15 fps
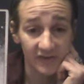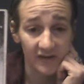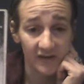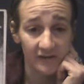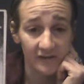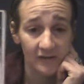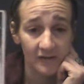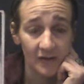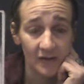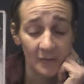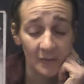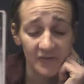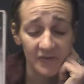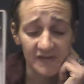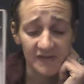at.
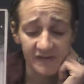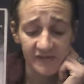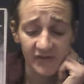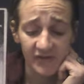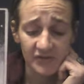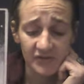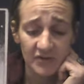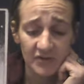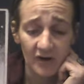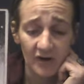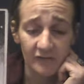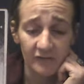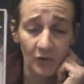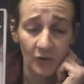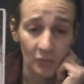But this is also a
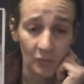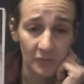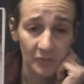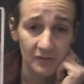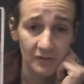card of hope.